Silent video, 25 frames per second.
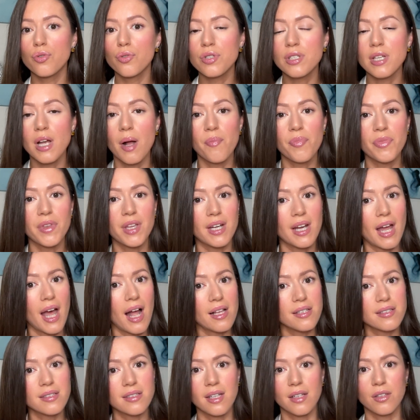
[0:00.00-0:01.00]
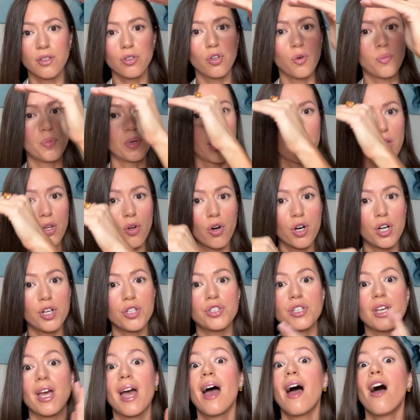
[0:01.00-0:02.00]
something else that's your
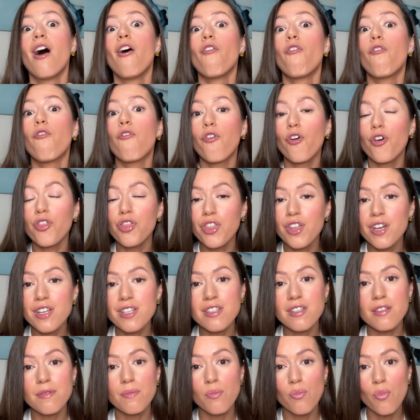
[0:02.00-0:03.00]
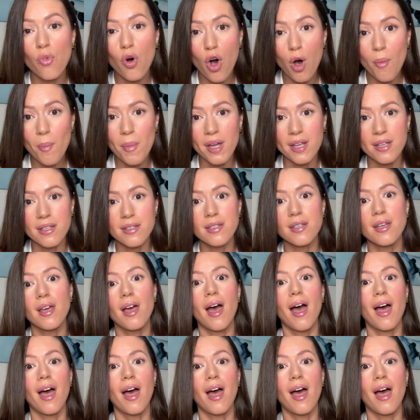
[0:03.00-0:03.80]
priority for this moment,